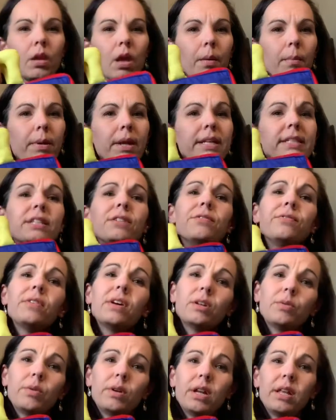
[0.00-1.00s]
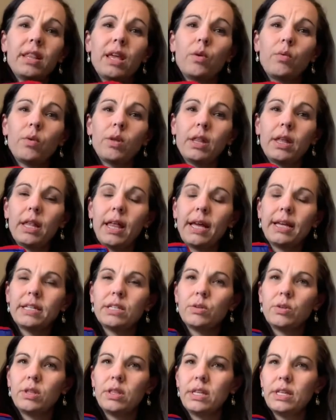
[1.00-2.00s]
But it's a fun one, and they really like
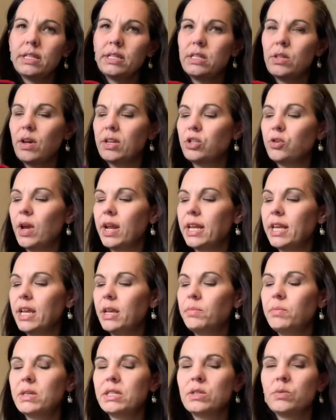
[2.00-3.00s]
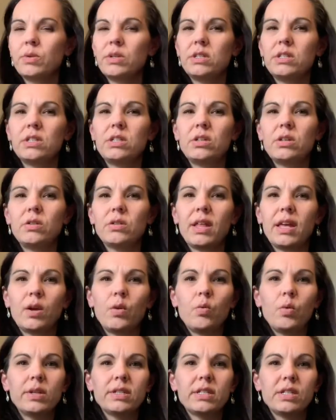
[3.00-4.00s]
doing this. So I try to keep this one to like
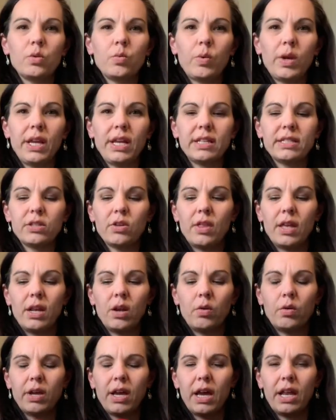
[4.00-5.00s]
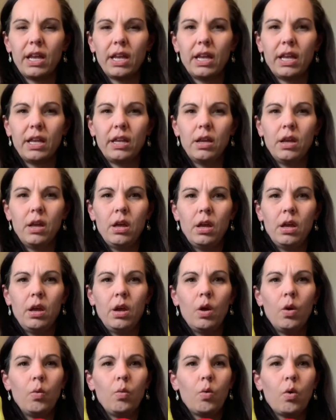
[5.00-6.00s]
once a week so they don't kind of get
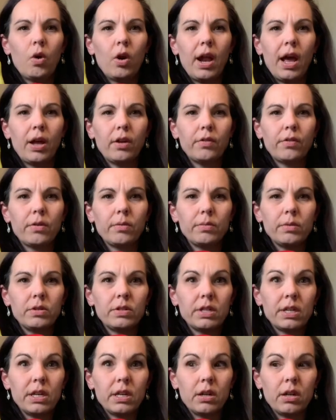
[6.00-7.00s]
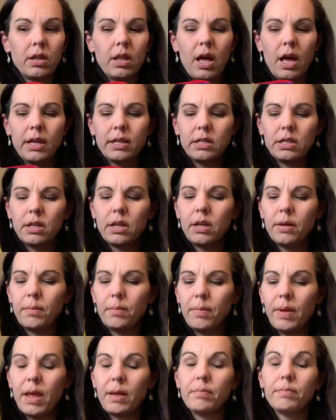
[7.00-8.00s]
wore out from using it a lot.
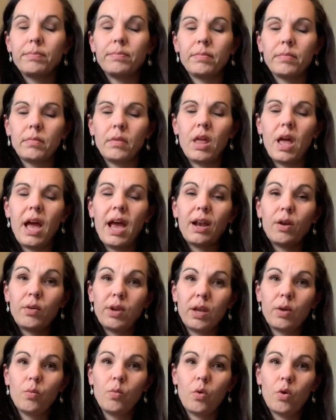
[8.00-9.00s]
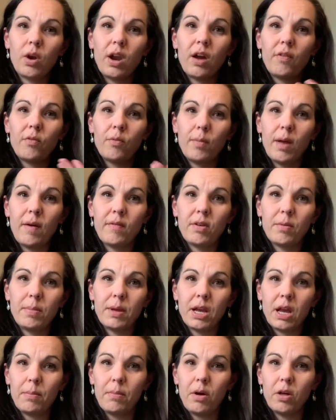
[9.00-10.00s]
And I don't get wore out from having to pick
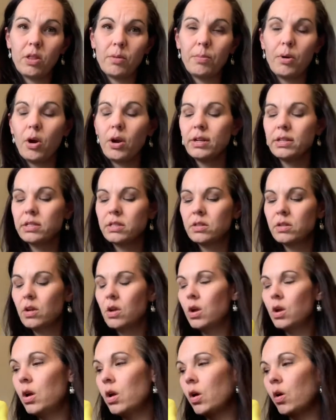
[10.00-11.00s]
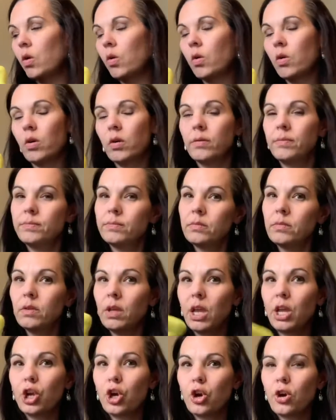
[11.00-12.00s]
up all the parts or
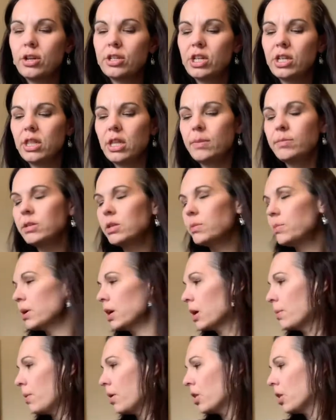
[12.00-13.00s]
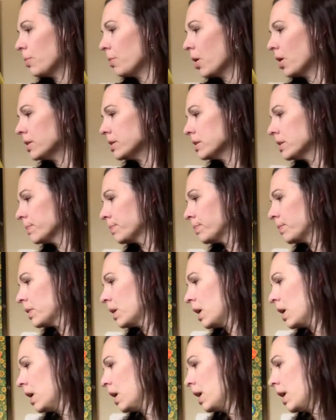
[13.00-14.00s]
encouraging them to pick up all the parts.
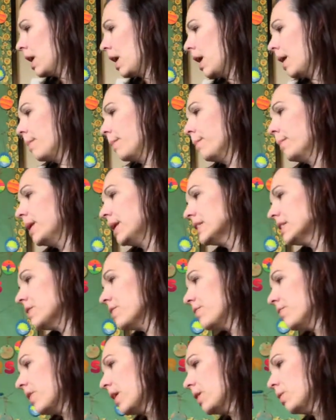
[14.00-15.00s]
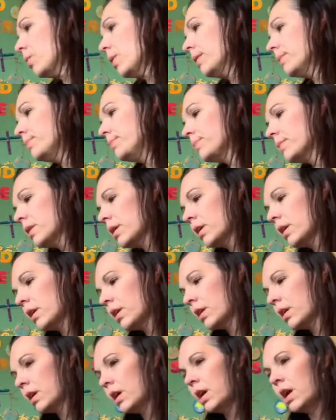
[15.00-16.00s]
But it's a fun one.
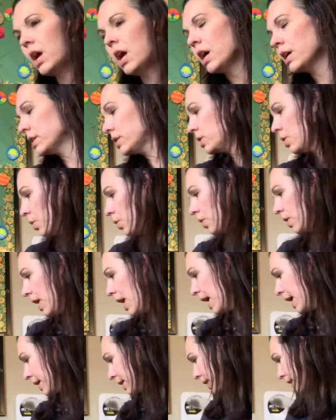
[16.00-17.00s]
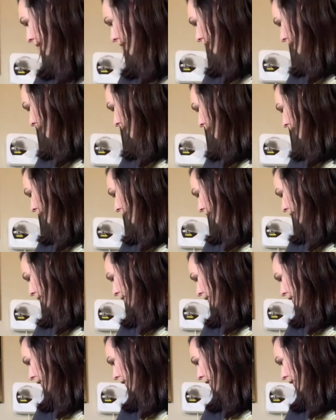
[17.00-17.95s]
So that is